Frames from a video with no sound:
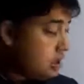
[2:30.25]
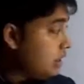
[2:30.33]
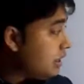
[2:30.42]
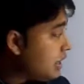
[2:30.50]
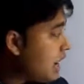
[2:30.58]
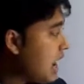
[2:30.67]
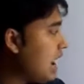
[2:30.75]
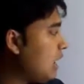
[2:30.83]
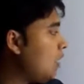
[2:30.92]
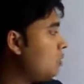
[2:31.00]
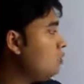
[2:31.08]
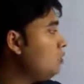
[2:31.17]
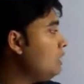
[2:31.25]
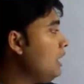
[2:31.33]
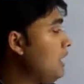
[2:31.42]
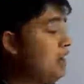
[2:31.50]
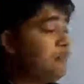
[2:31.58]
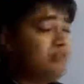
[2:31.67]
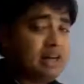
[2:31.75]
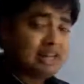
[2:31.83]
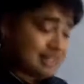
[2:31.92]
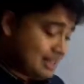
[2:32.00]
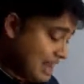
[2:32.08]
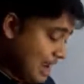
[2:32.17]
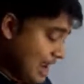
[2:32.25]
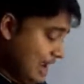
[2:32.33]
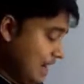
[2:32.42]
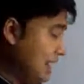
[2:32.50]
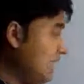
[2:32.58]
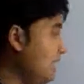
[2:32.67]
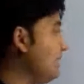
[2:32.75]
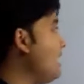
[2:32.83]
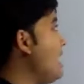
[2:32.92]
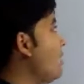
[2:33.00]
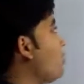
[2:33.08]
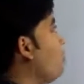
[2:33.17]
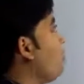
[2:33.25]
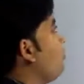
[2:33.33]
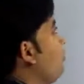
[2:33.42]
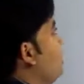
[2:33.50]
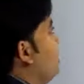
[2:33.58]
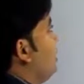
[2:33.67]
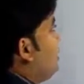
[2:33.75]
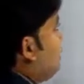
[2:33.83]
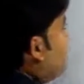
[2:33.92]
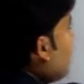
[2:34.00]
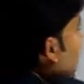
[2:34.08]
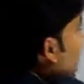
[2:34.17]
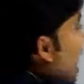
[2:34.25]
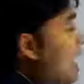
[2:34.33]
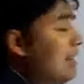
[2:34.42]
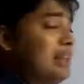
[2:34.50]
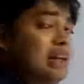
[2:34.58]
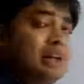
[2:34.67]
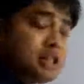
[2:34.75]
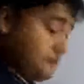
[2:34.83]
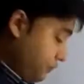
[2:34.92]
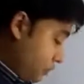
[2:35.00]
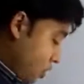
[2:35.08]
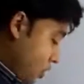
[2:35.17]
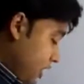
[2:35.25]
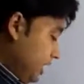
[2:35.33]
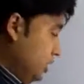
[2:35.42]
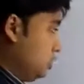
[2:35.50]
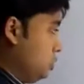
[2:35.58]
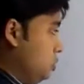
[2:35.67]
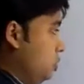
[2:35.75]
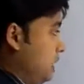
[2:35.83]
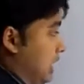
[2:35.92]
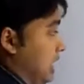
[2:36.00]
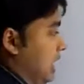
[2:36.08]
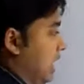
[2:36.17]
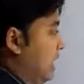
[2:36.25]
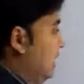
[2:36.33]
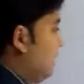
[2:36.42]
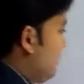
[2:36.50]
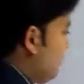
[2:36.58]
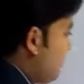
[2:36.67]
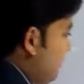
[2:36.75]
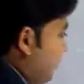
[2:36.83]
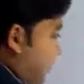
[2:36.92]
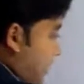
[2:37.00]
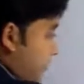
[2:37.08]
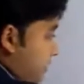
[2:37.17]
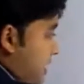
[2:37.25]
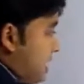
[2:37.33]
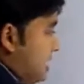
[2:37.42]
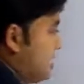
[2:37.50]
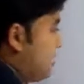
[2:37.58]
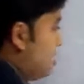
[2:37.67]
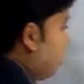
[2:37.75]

Now if it is said that over here the I that is flowing through it, if it is